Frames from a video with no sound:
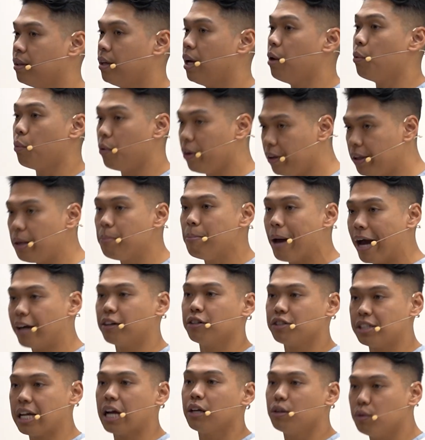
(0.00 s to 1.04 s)
It really
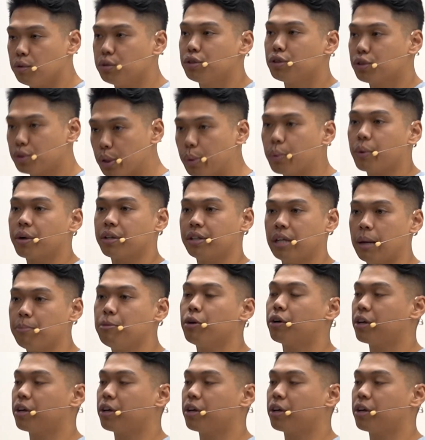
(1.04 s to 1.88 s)
matters how you steward them.